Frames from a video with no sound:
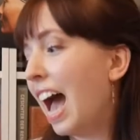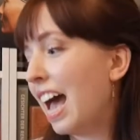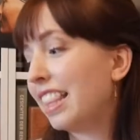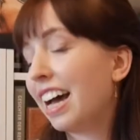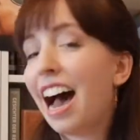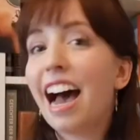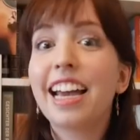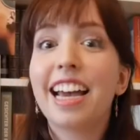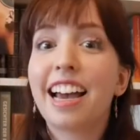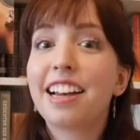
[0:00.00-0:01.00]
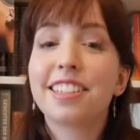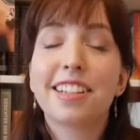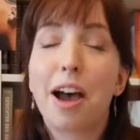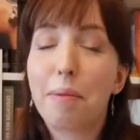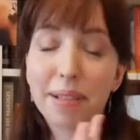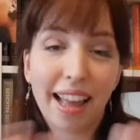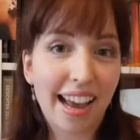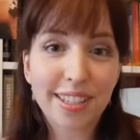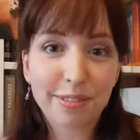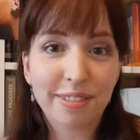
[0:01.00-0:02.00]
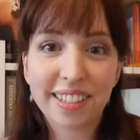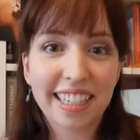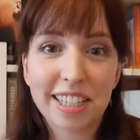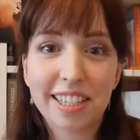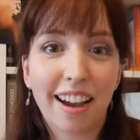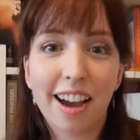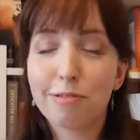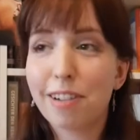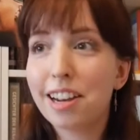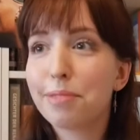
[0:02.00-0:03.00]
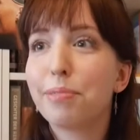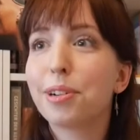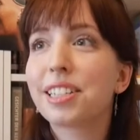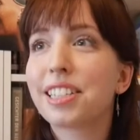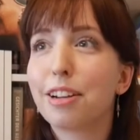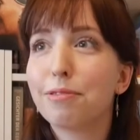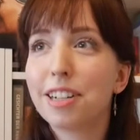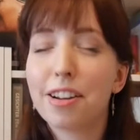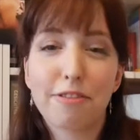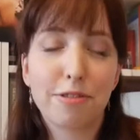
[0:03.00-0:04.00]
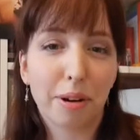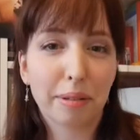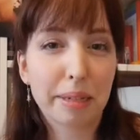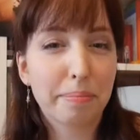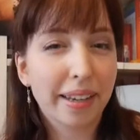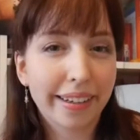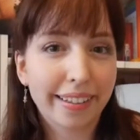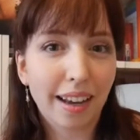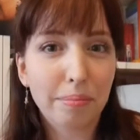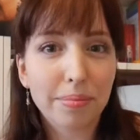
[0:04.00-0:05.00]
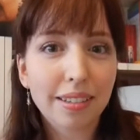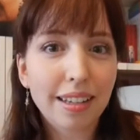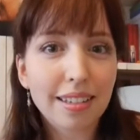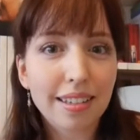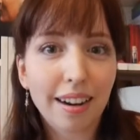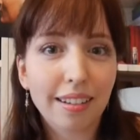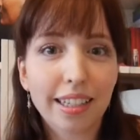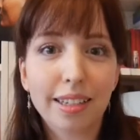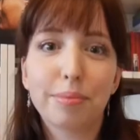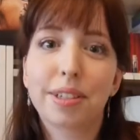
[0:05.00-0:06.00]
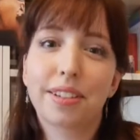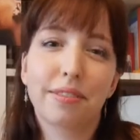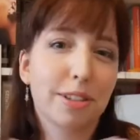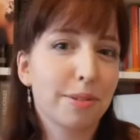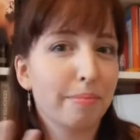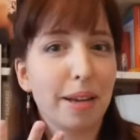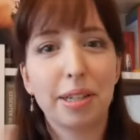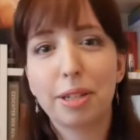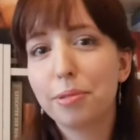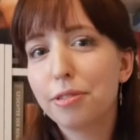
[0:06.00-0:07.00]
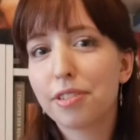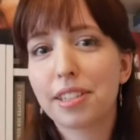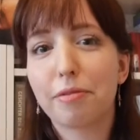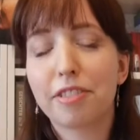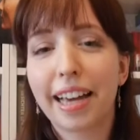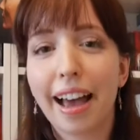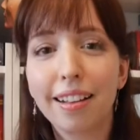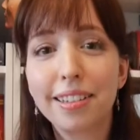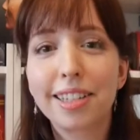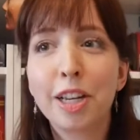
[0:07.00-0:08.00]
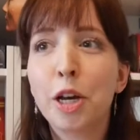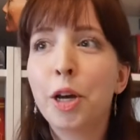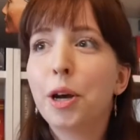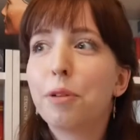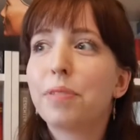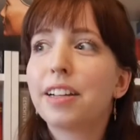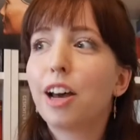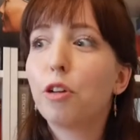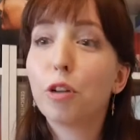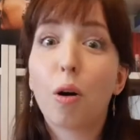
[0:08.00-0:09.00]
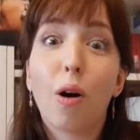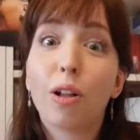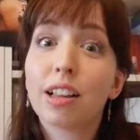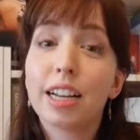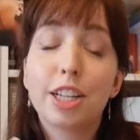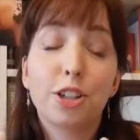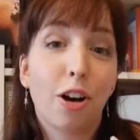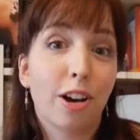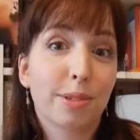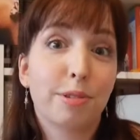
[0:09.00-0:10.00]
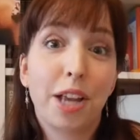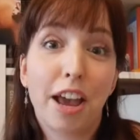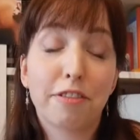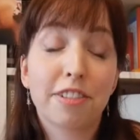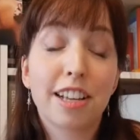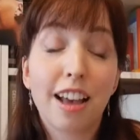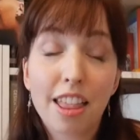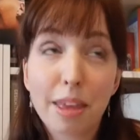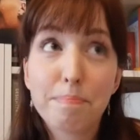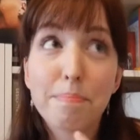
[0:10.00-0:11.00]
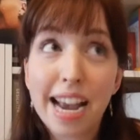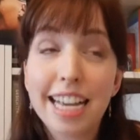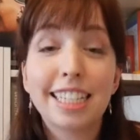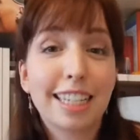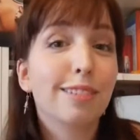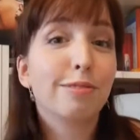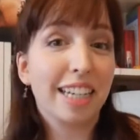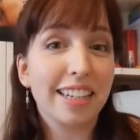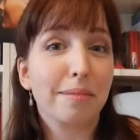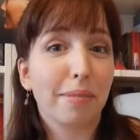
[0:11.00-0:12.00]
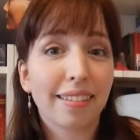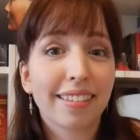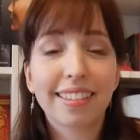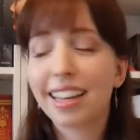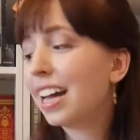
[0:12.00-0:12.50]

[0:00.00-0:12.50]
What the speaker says: And I had a blast with this. I read books that I wouldn't have normally picked up necessarily because I was maybe in the mood for something else. But overall, it caused me to have an amazing reading month.